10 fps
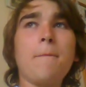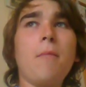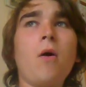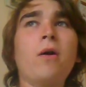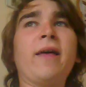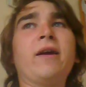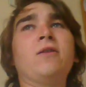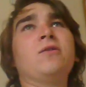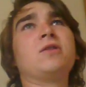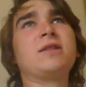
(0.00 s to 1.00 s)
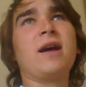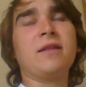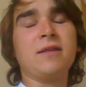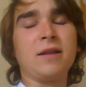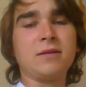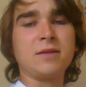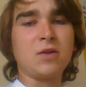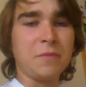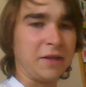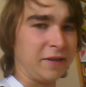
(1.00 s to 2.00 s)
But I understand that
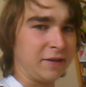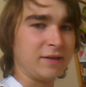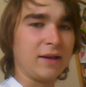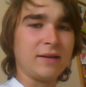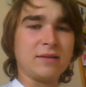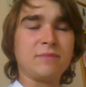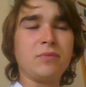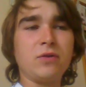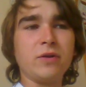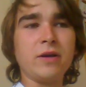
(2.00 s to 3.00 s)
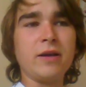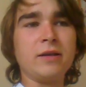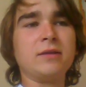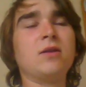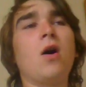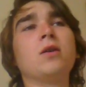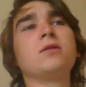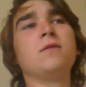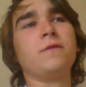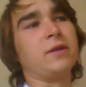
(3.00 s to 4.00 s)
summoning a spirit is not
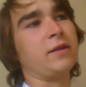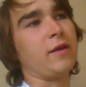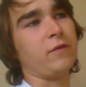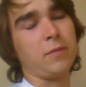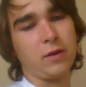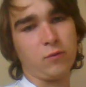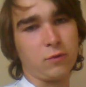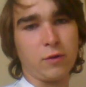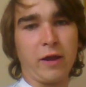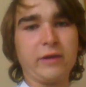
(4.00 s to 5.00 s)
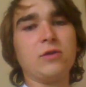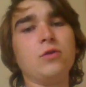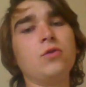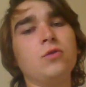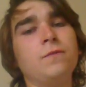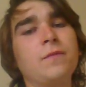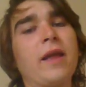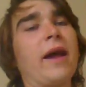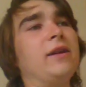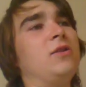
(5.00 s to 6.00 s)
something that everybody would like to do.
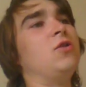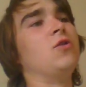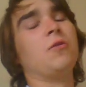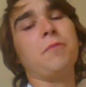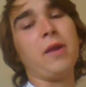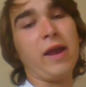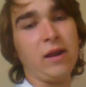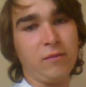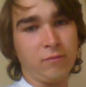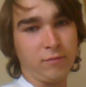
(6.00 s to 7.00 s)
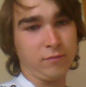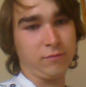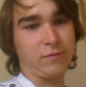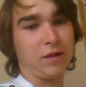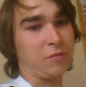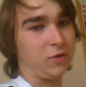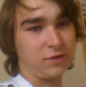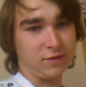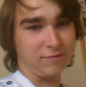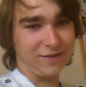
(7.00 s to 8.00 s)
I do not blame that person.